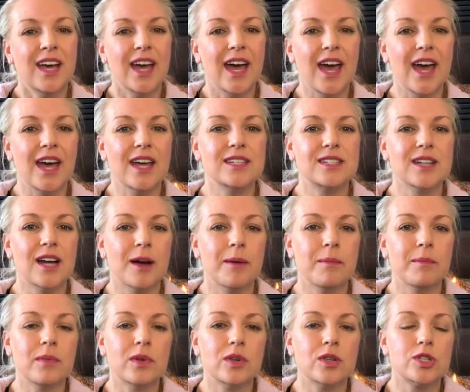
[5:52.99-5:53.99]

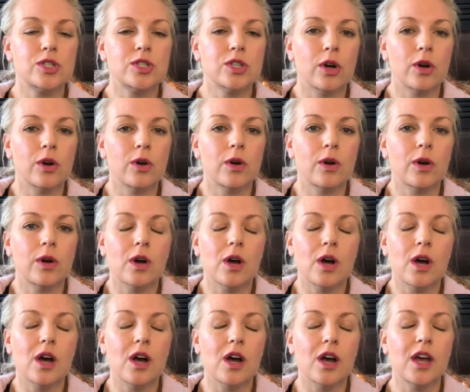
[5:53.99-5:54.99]
And so
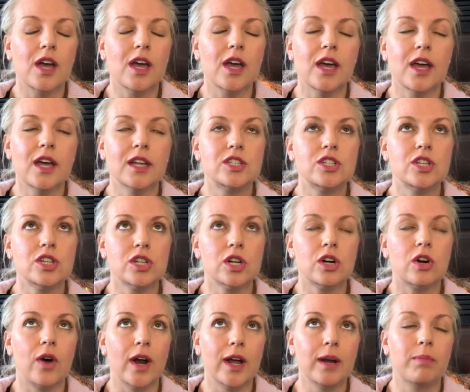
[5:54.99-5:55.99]
it's just a
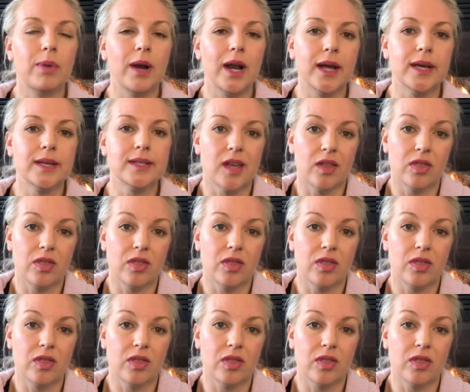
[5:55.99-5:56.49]
great place,